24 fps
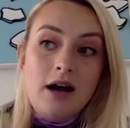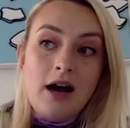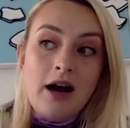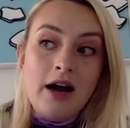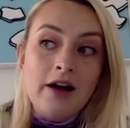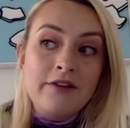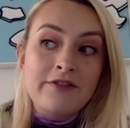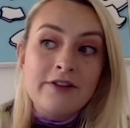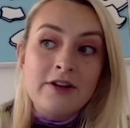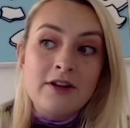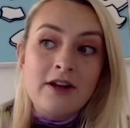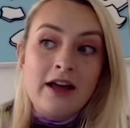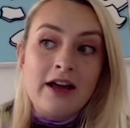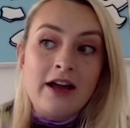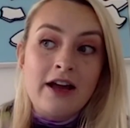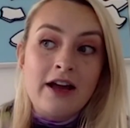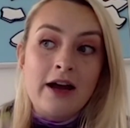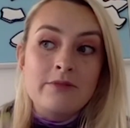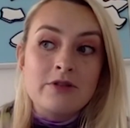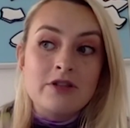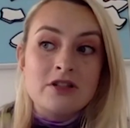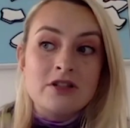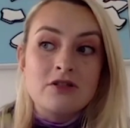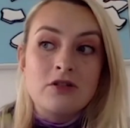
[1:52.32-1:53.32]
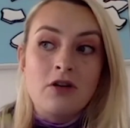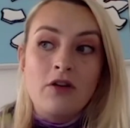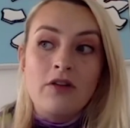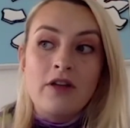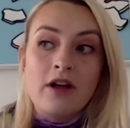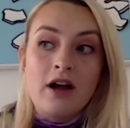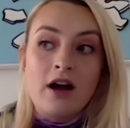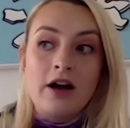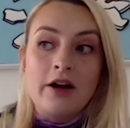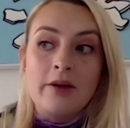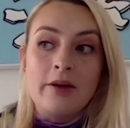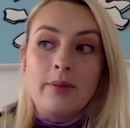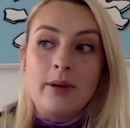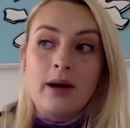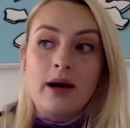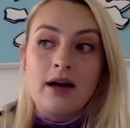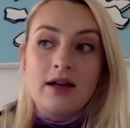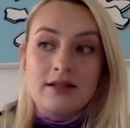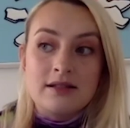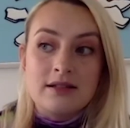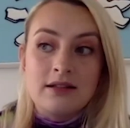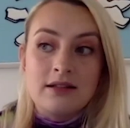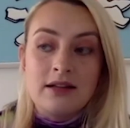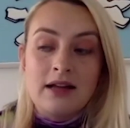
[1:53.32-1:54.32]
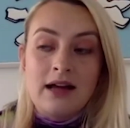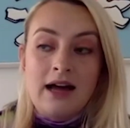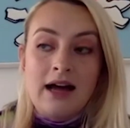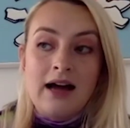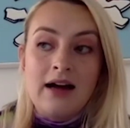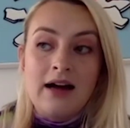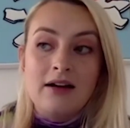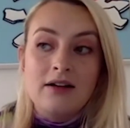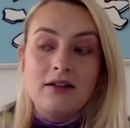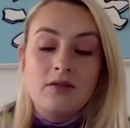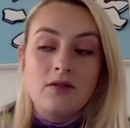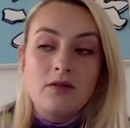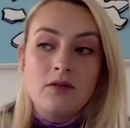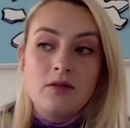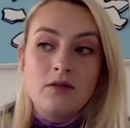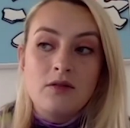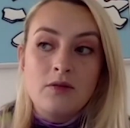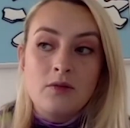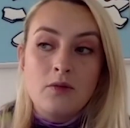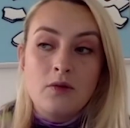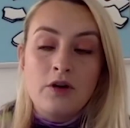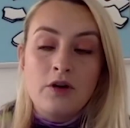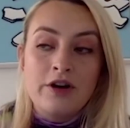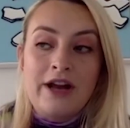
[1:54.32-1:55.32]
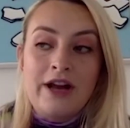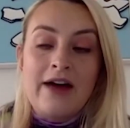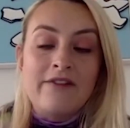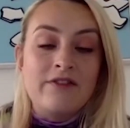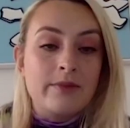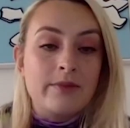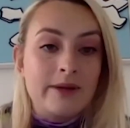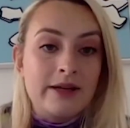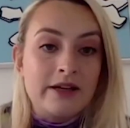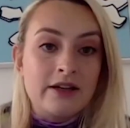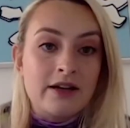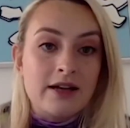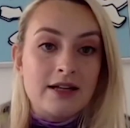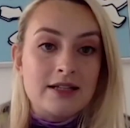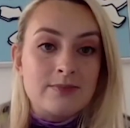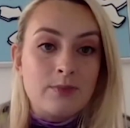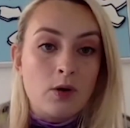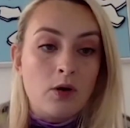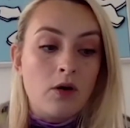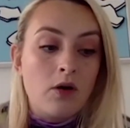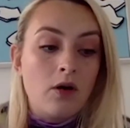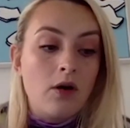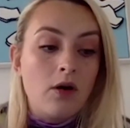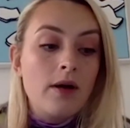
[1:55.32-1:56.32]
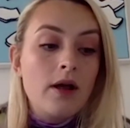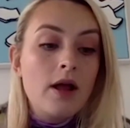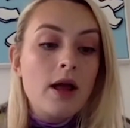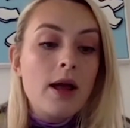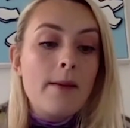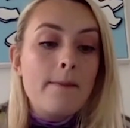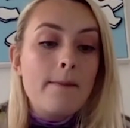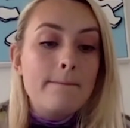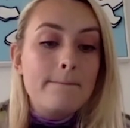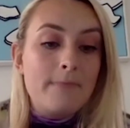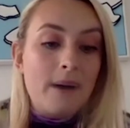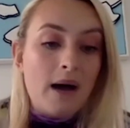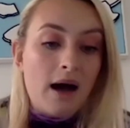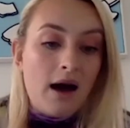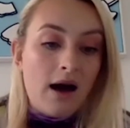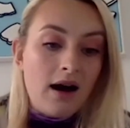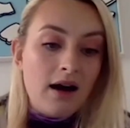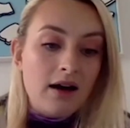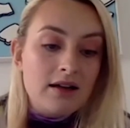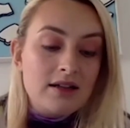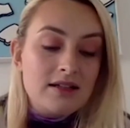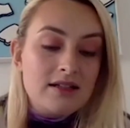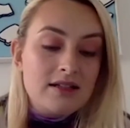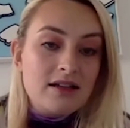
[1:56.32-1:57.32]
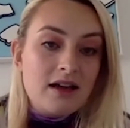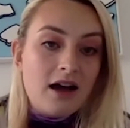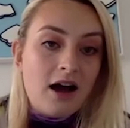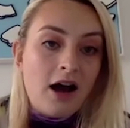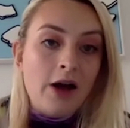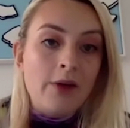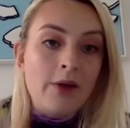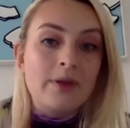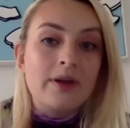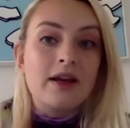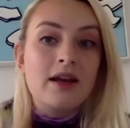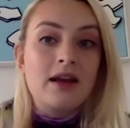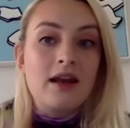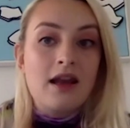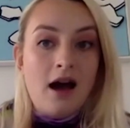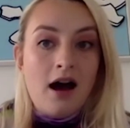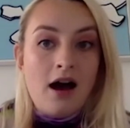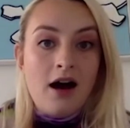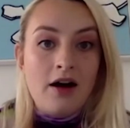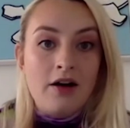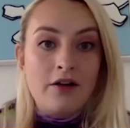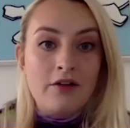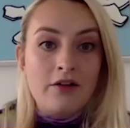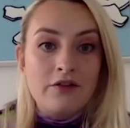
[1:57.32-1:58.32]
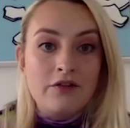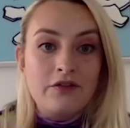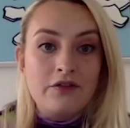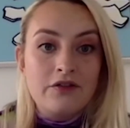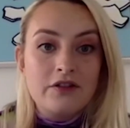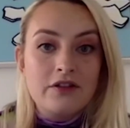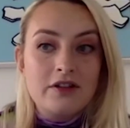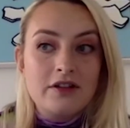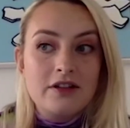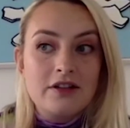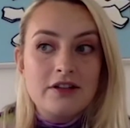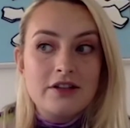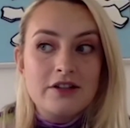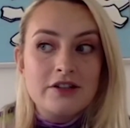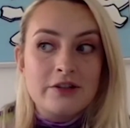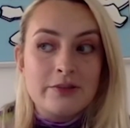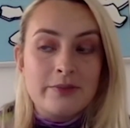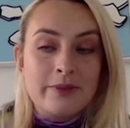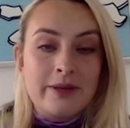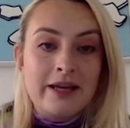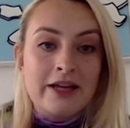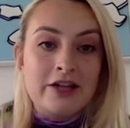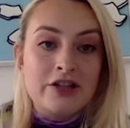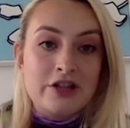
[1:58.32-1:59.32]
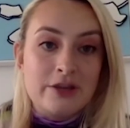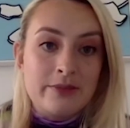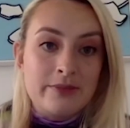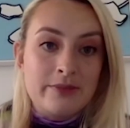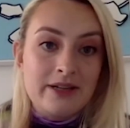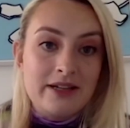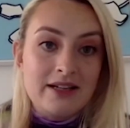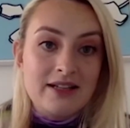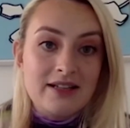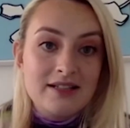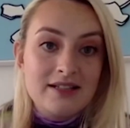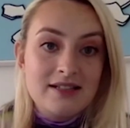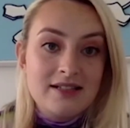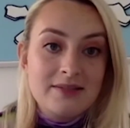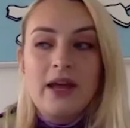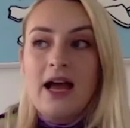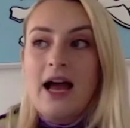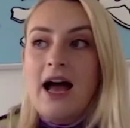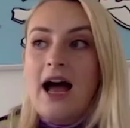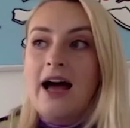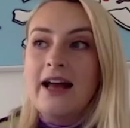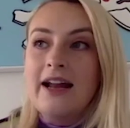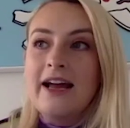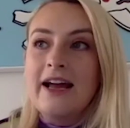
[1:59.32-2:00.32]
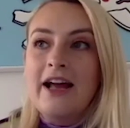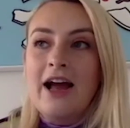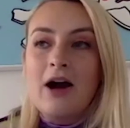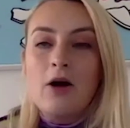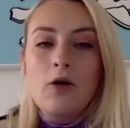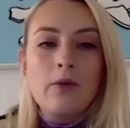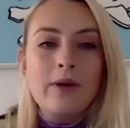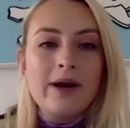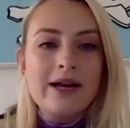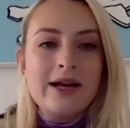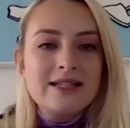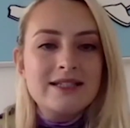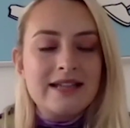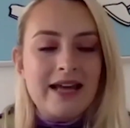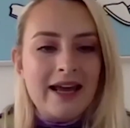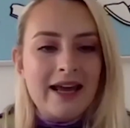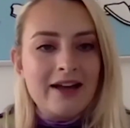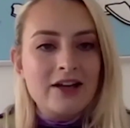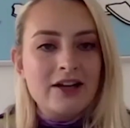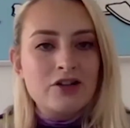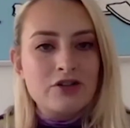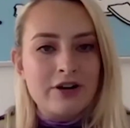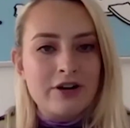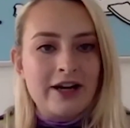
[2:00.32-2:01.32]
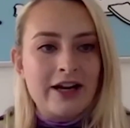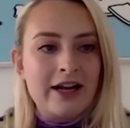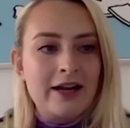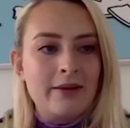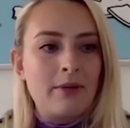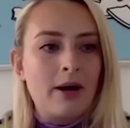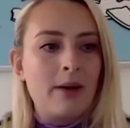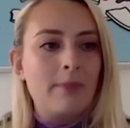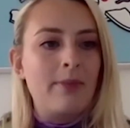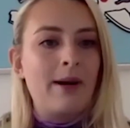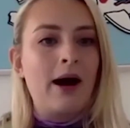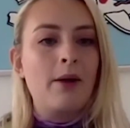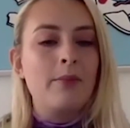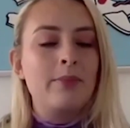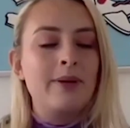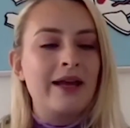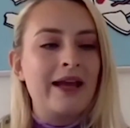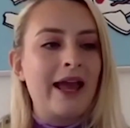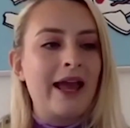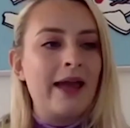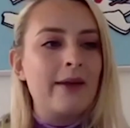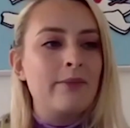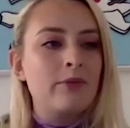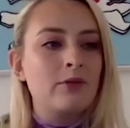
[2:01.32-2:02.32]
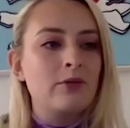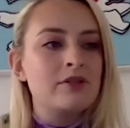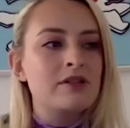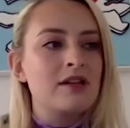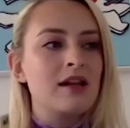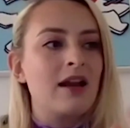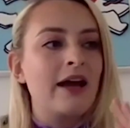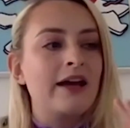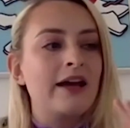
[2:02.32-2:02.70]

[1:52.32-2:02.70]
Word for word: I feel like I'm just not the kind of person that could ever be good at sport but I would love to be a gymnast. And I always daydream about being able to like